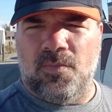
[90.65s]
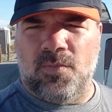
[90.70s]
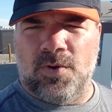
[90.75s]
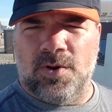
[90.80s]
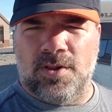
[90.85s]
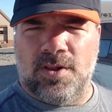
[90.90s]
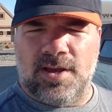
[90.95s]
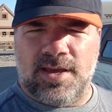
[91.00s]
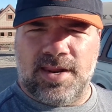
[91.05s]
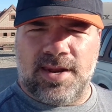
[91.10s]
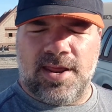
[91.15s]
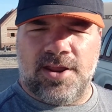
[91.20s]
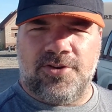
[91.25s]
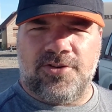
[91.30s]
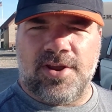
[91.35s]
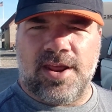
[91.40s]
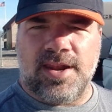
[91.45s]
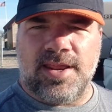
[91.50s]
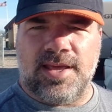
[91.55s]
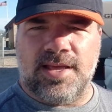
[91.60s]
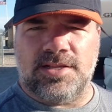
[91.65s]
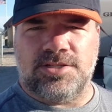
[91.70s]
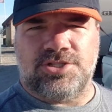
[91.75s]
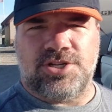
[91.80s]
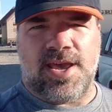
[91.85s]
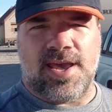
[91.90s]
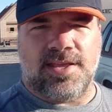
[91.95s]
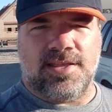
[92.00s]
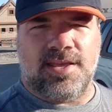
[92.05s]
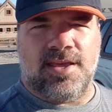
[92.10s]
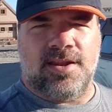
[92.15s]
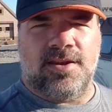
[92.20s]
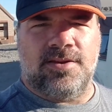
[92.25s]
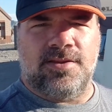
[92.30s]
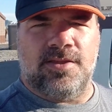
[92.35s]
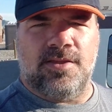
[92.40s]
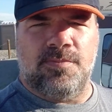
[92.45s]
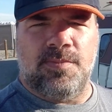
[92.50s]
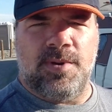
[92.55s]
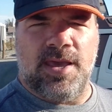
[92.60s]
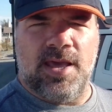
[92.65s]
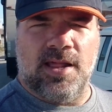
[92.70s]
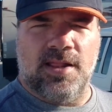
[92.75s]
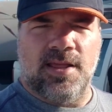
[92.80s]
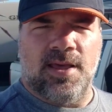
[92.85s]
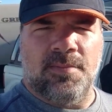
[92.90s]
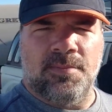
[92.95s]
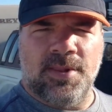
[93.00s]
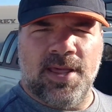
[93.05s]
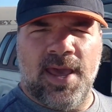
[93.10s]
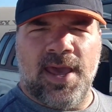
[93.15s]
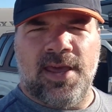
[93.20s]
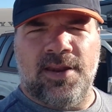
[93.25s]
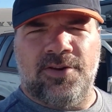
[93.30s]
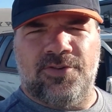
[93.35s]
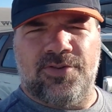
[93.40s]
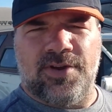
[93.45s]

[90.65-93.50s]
We're looking at trying to get checked into the BLM land,